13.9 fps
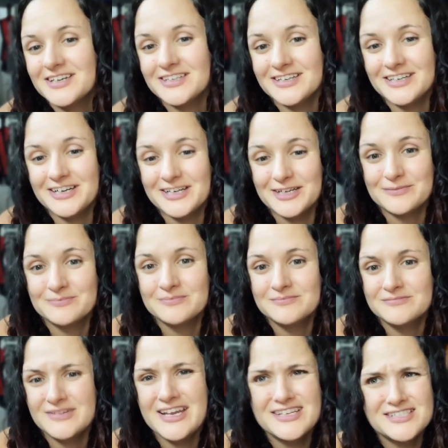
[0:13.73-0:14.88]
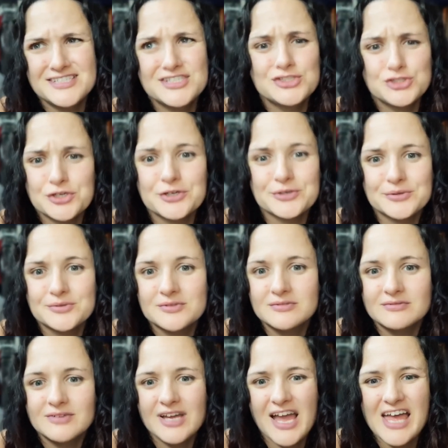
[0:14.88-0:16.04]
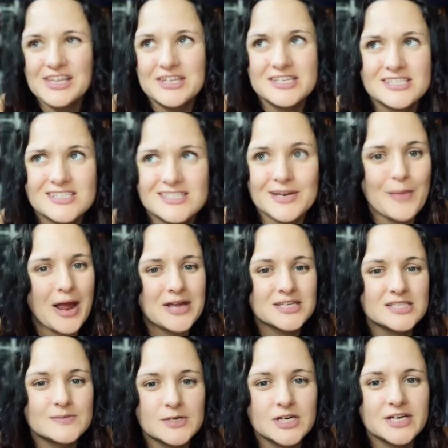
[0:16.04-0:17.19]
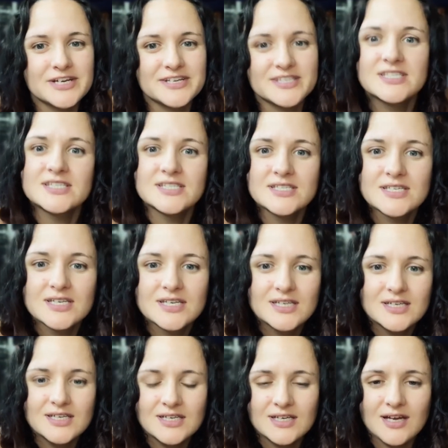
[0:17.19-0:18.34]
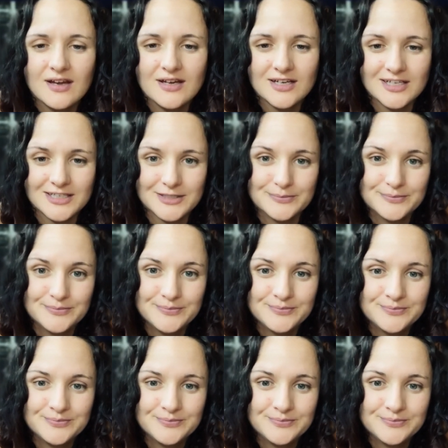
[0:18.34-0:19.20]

And it's true, at least in my experience. We're